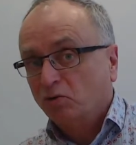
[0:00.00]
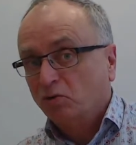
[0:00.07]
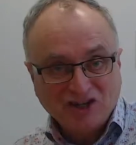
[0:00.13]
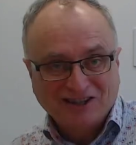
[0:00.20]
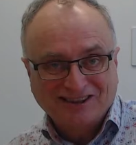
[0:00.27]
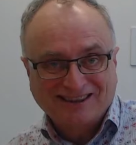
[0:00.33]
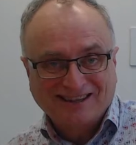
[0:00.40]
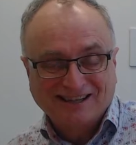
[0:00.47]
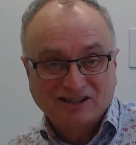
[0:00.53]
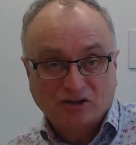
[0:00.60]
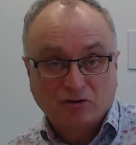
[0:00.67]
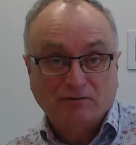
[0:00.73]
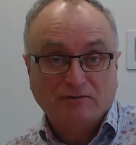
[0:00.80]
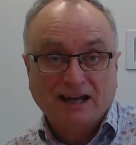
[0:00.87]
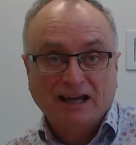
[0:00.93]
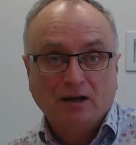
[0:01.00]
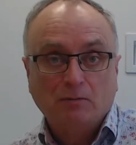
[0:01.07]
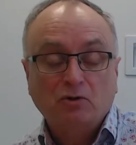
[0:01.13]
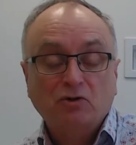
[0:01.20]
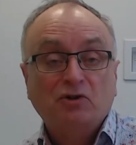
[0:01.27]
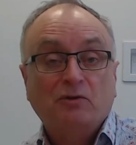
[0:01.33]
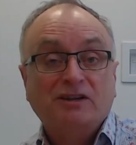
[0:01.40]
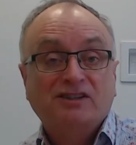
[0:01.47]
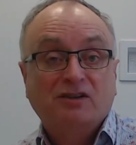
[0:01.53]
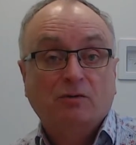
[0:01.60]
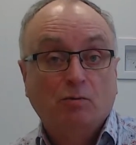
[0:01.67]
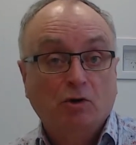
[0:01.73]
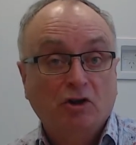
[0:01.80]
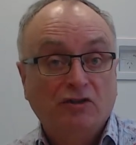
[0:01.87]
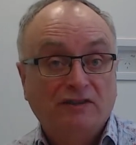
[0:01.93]
about medication and things that are
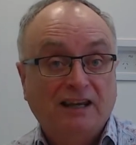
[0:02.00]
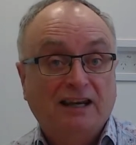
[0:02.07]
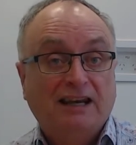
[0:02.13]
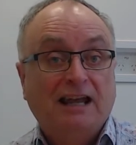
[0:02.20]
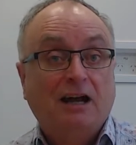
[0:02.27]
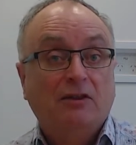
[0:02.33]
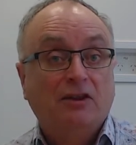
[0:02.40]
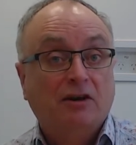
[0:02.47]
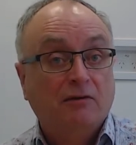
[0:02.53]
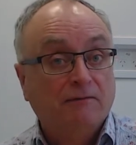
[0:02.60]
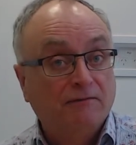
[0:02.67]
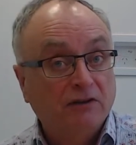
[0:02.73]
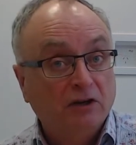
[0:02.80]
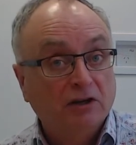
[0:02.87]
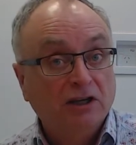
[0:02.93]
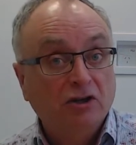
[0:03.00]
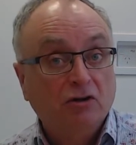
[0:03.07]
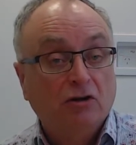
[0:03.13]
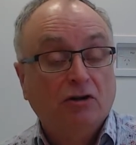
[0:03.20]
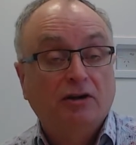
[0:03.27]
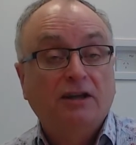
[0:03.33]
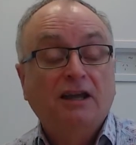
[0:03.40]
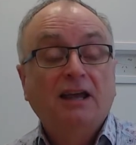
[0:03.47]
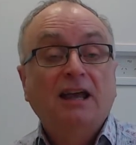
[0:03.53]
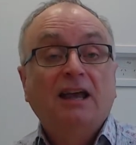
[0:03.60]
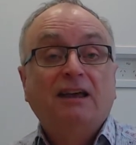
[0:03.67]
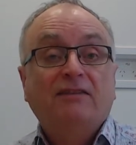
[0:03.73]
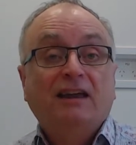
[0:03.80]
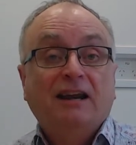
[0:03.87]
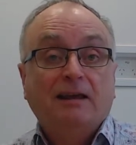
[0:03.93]
available to us that weren't there now, that are
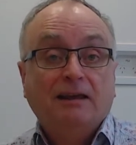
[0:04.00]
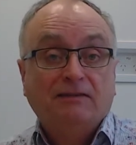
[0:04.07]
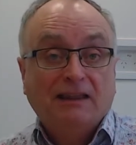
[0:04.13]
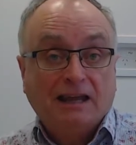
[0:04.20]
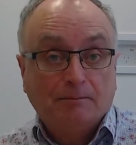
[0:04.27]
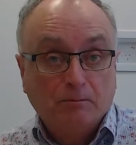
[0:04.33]
very good,